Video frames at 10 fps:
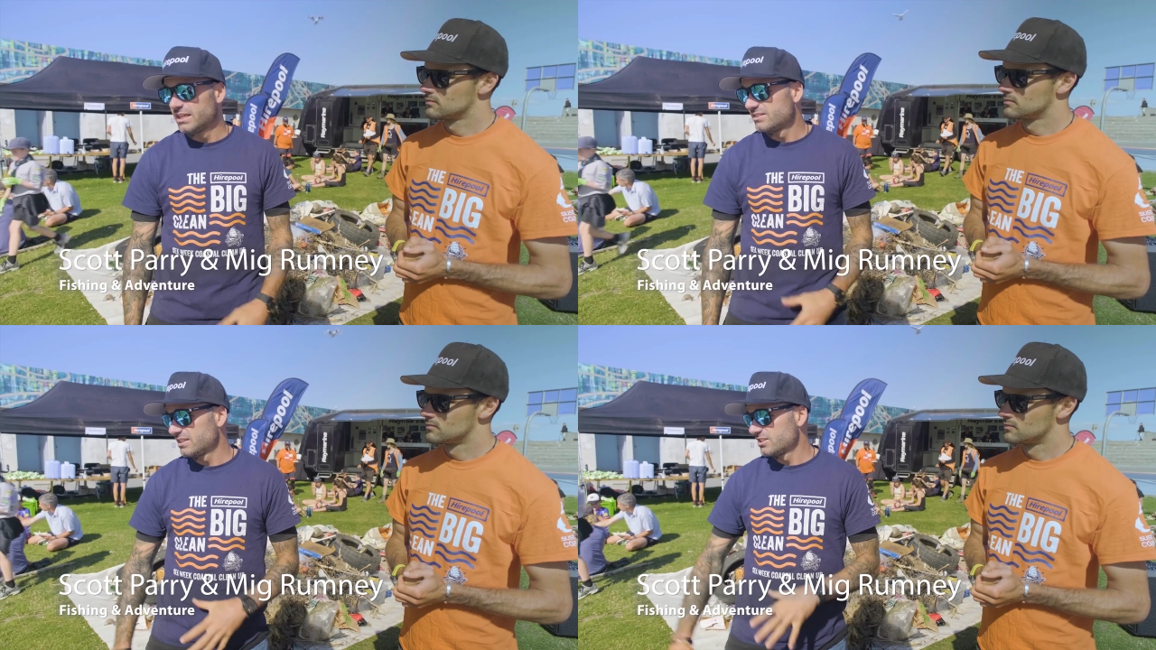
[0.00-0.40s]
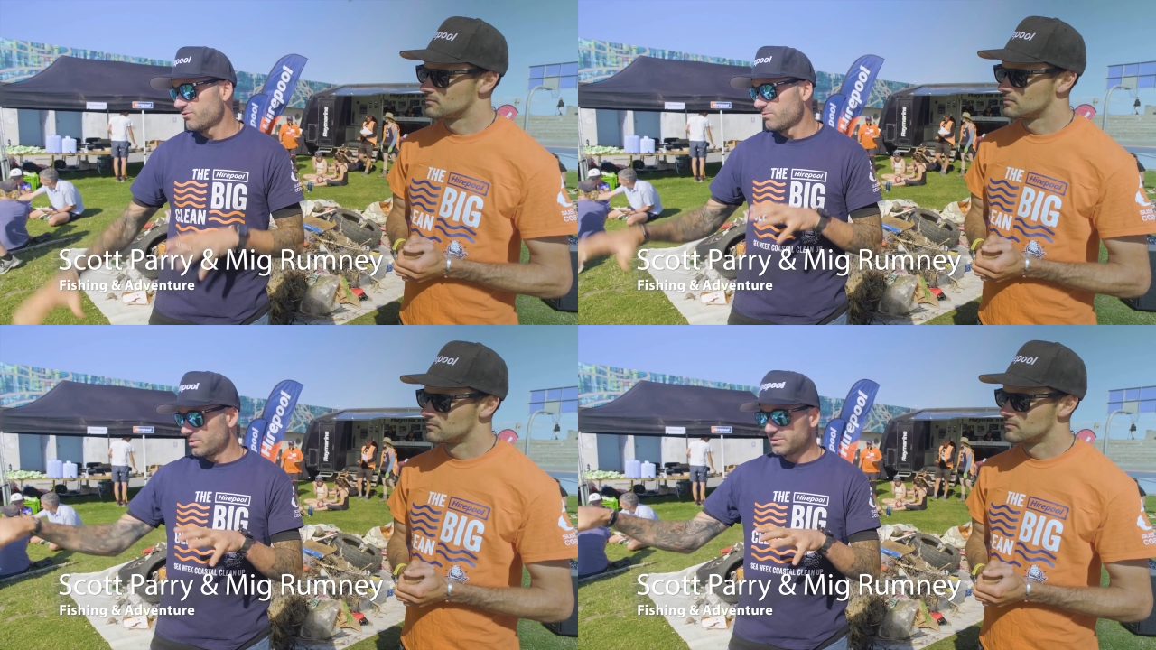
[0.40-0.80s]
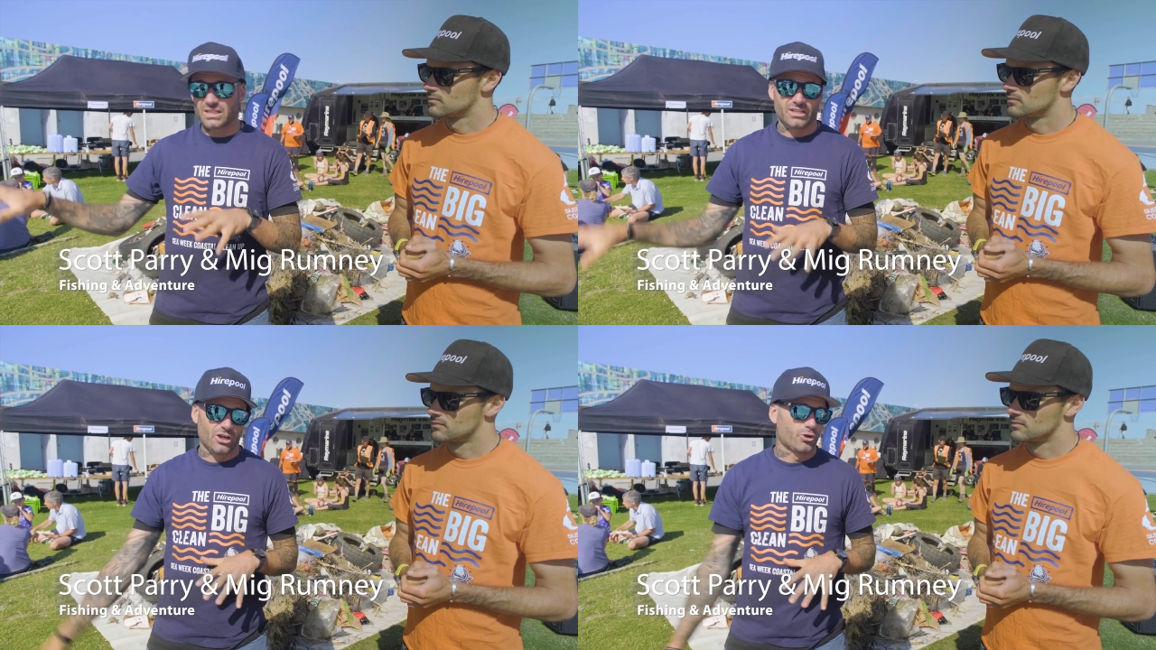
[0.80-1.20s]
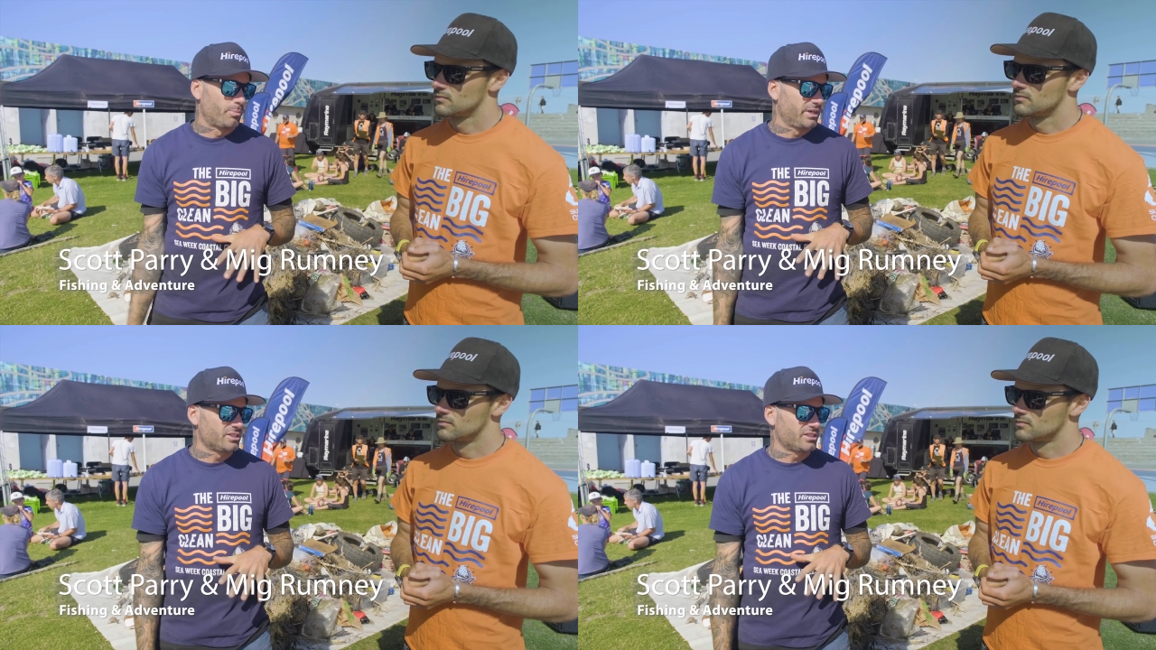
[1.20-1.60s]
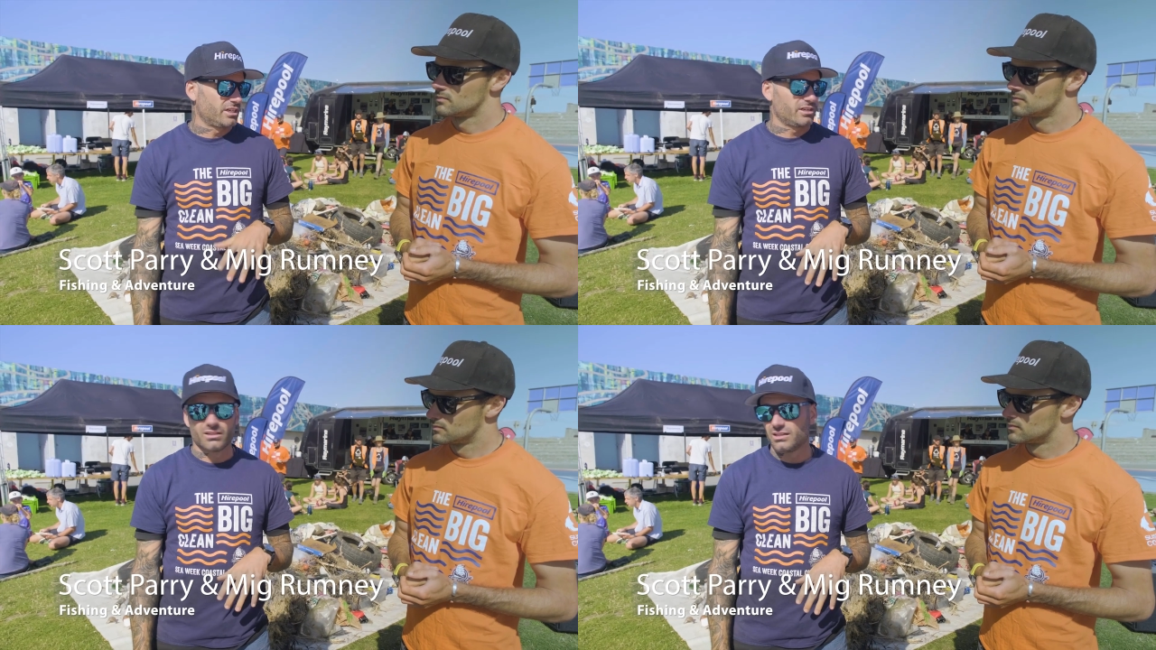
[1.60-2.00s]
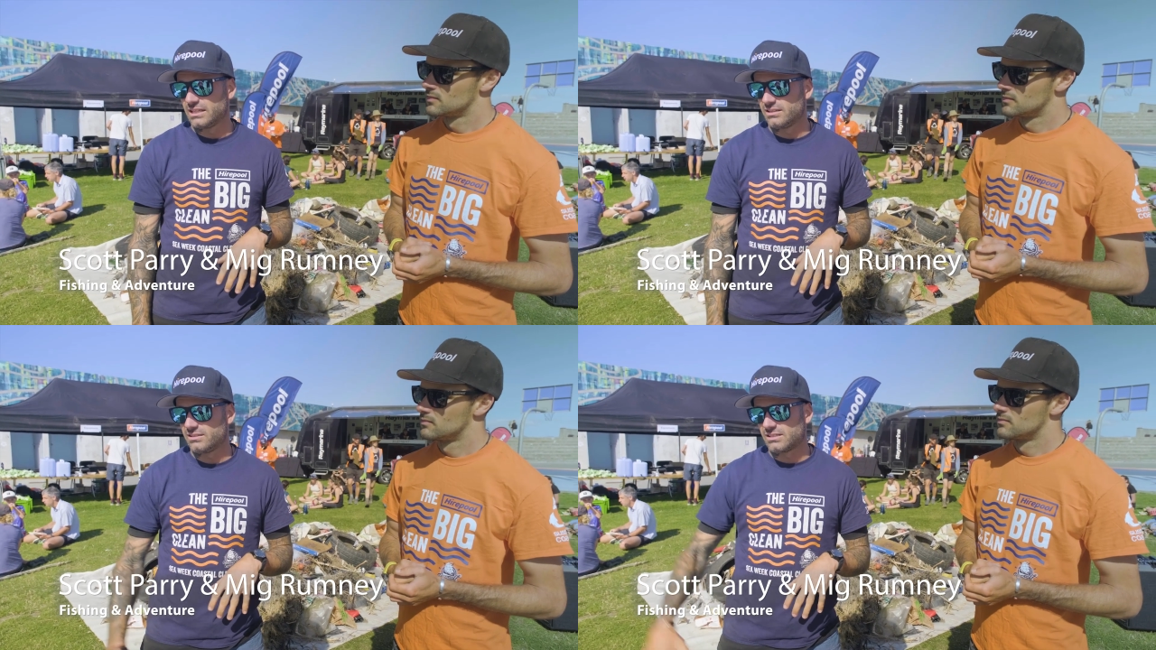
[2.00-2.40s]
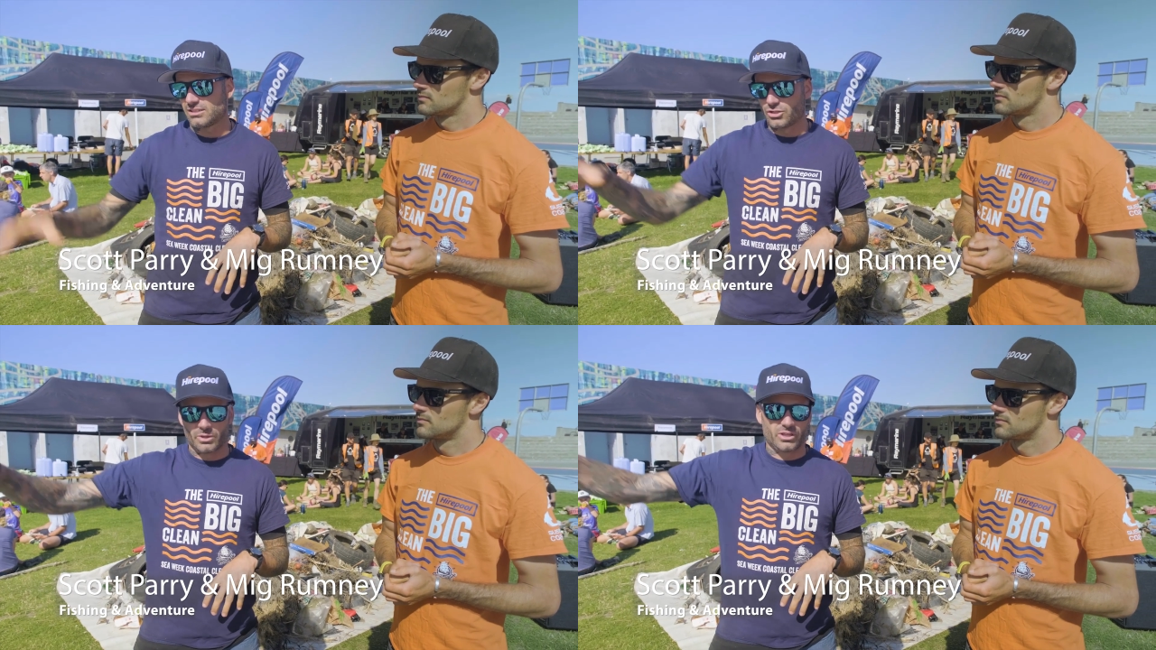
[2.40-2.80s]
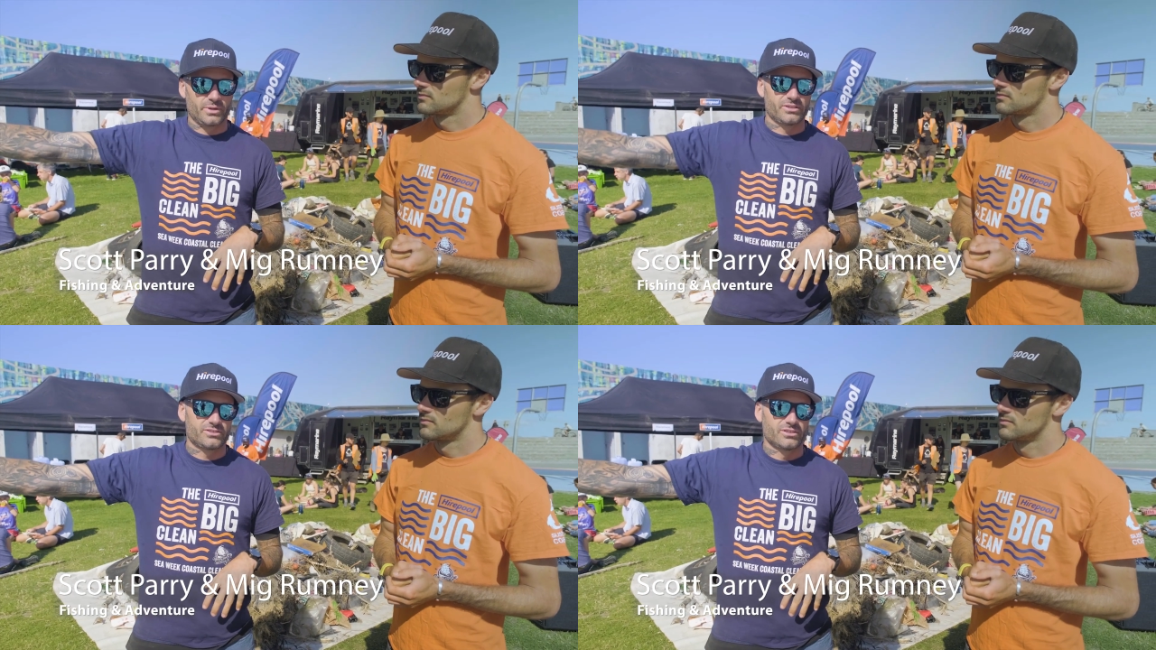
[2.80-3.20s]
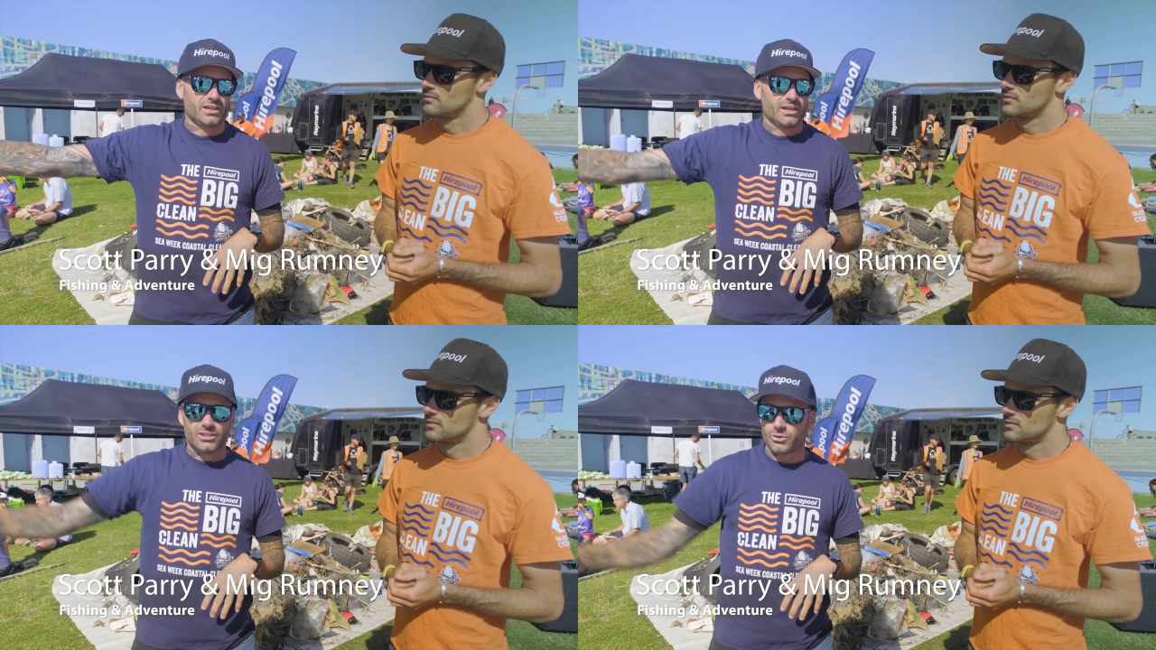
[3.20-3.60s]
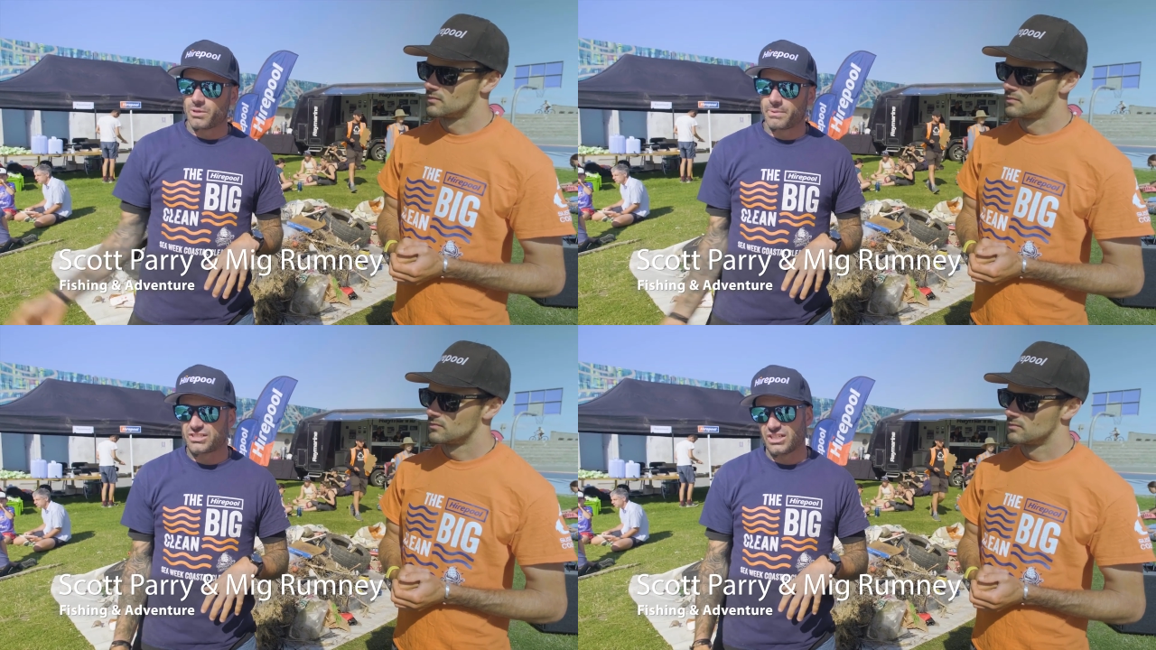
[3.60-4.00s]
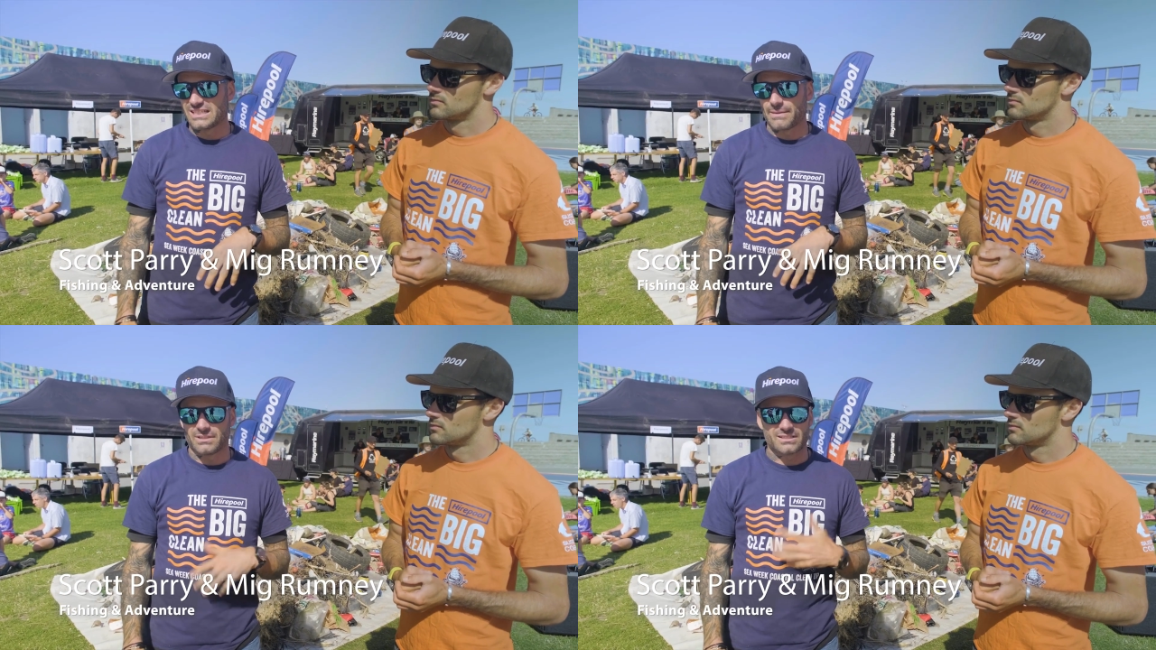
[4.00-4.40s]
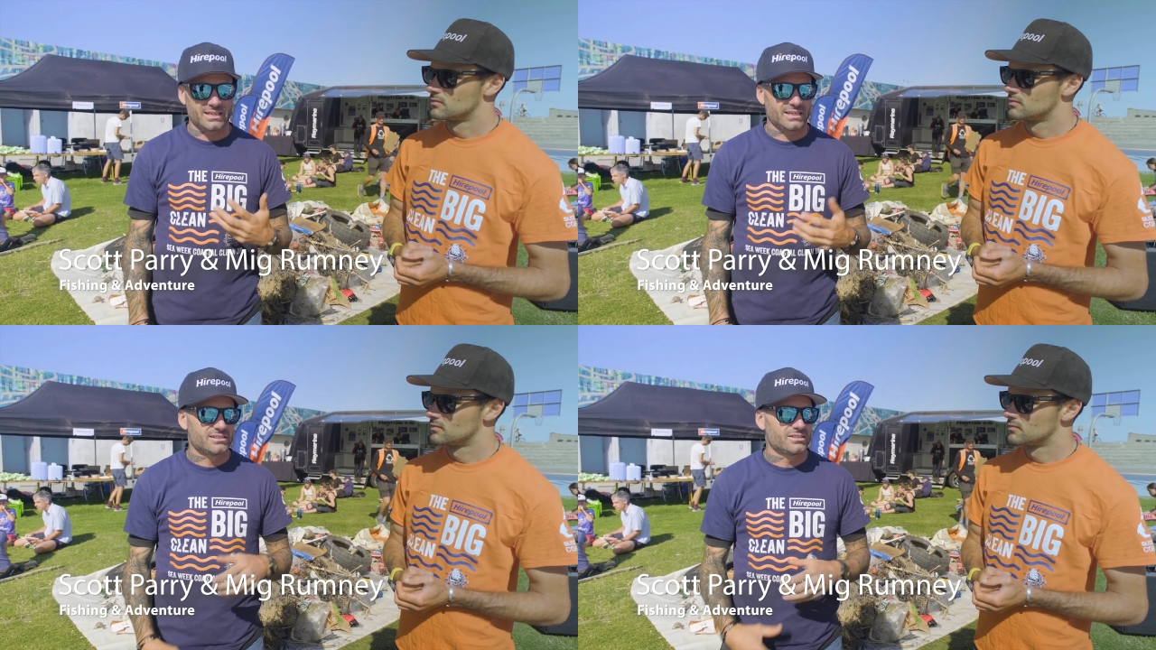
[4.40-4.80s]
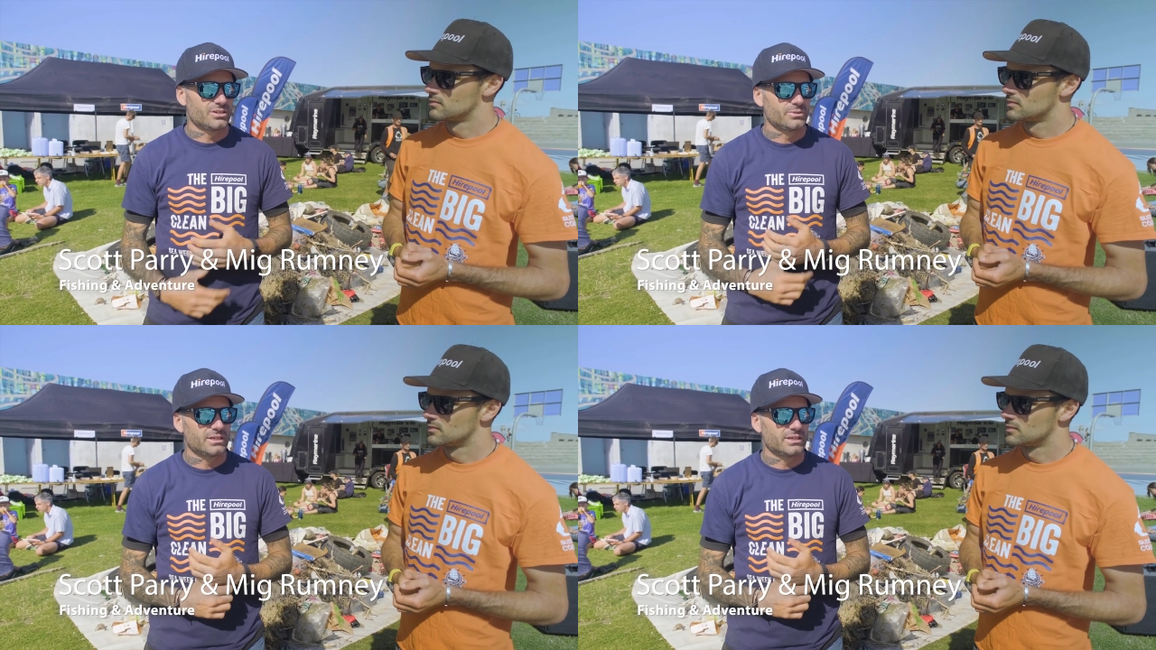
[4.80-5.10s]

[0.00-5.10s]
Speaker 1: us. That's just from, like, say, the local beaches here, and there's uh, two other ones, two other beach cleans happening today. So